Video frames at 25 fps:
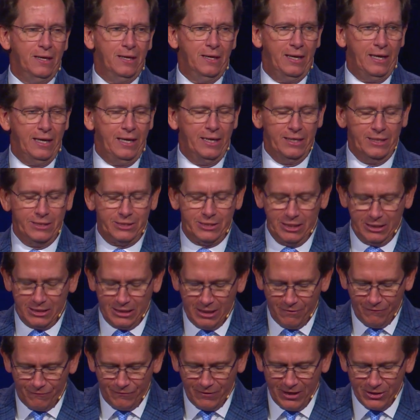is the
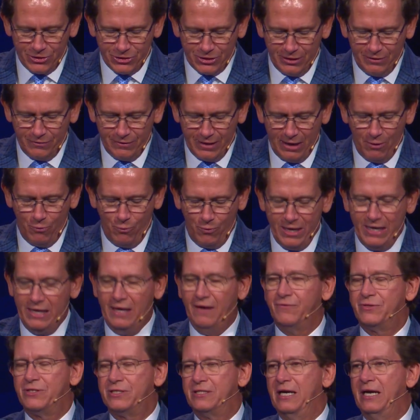confession that we
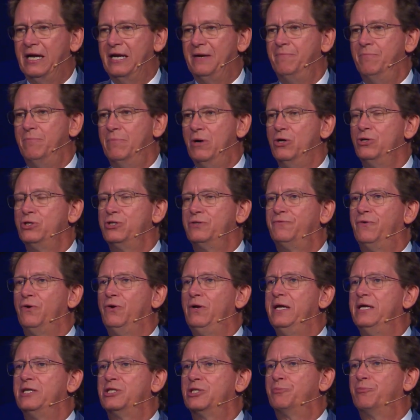have said most
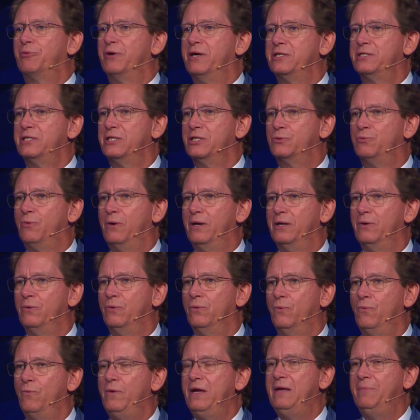fully expresses
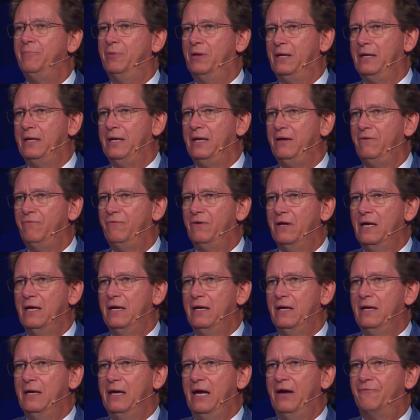what we believe
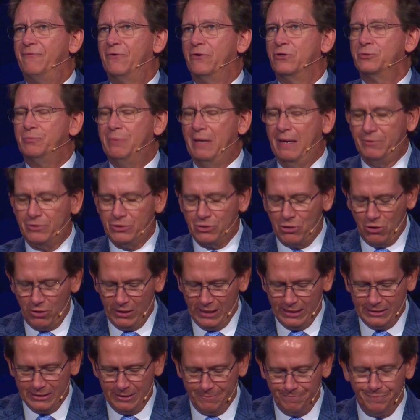at First Baptist
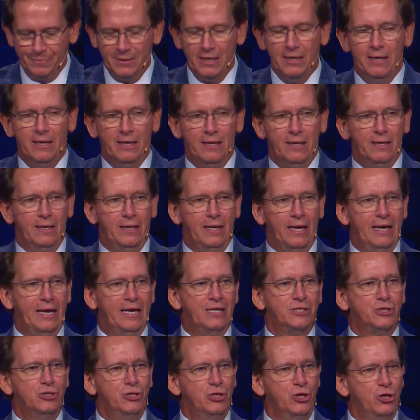Arlington. It
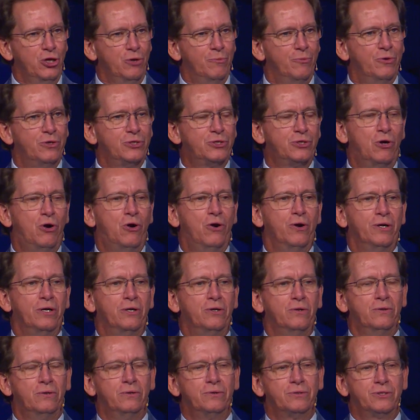has numerous
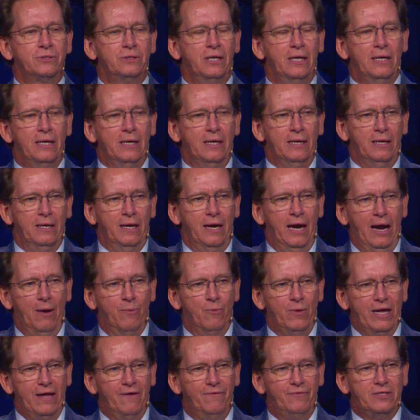articles, and
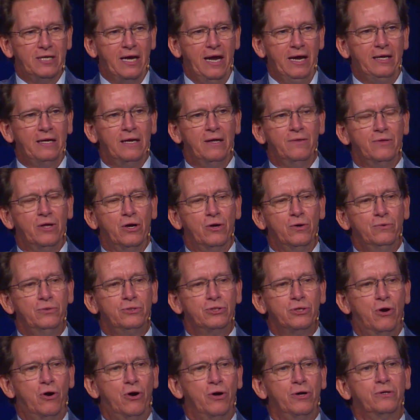we have taken
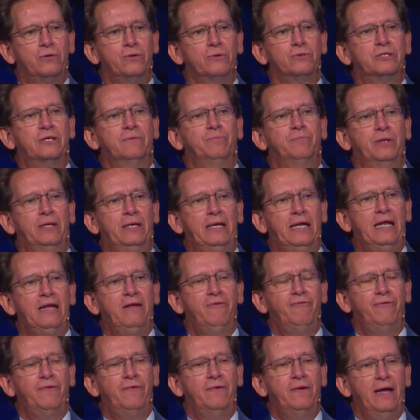those articles of
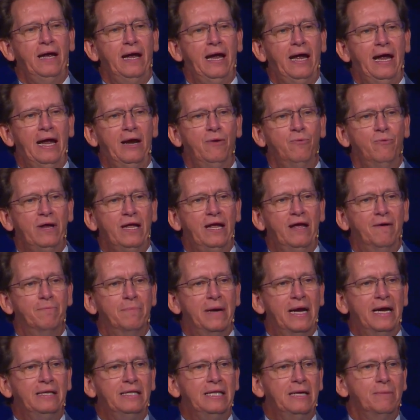belief and we have
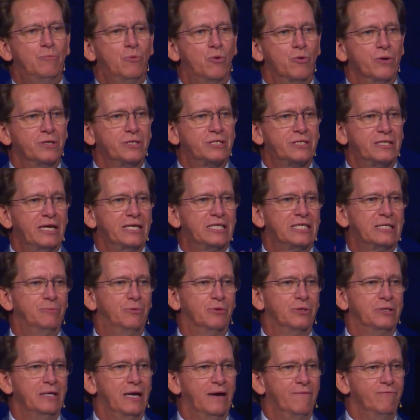made them more
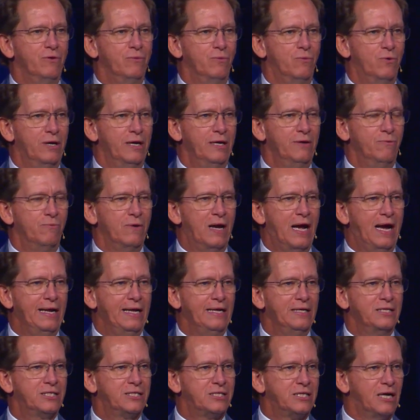accessible to everyone,
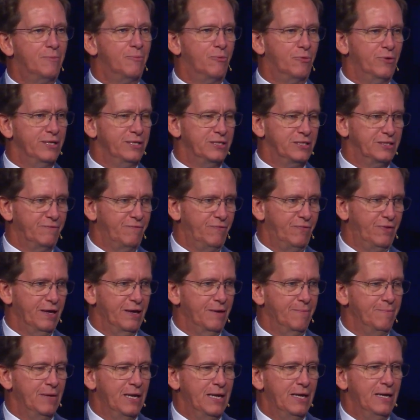writing summaries of
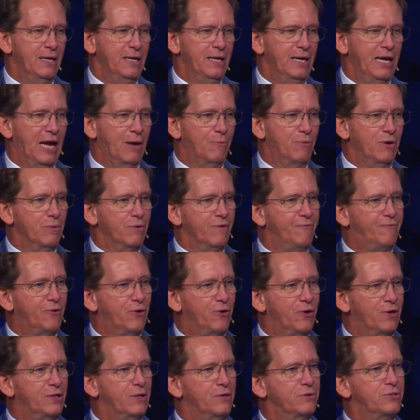them. And we
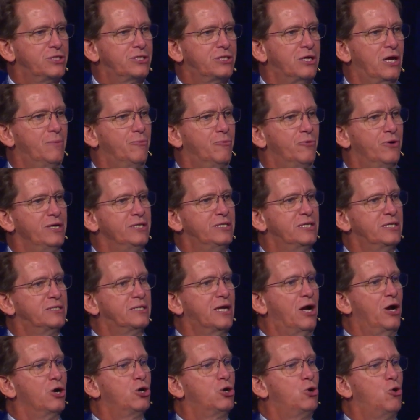refer to those summaries as
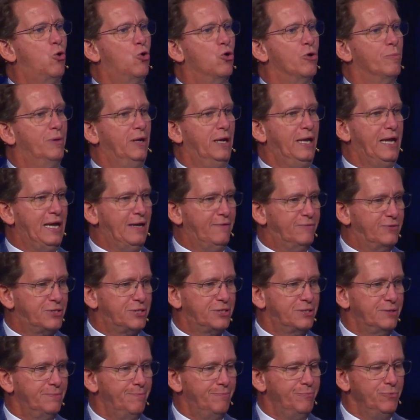our core
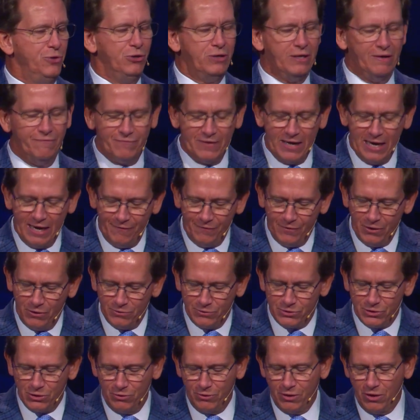beliefs. You can find
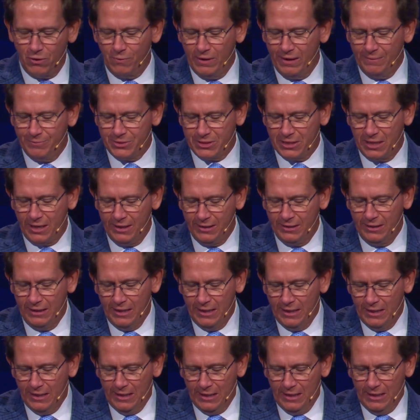those on our website.
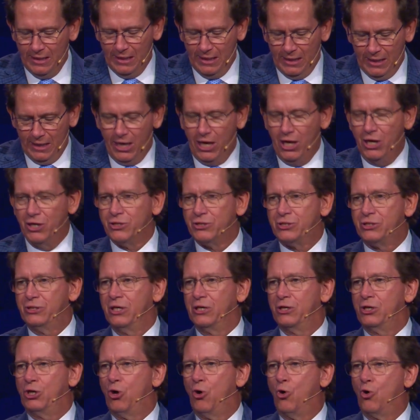Here's
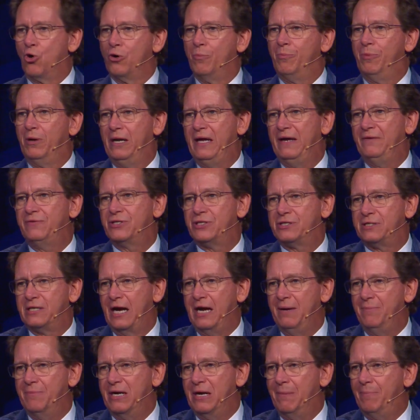the core belief
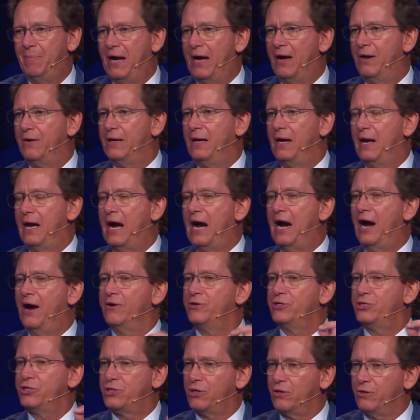statement about our
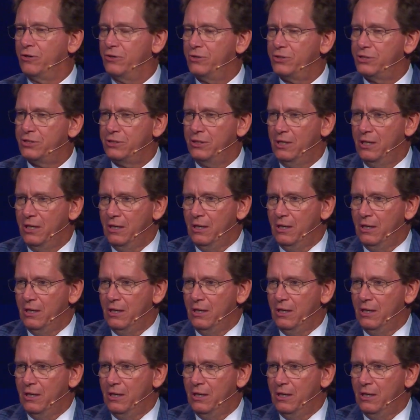church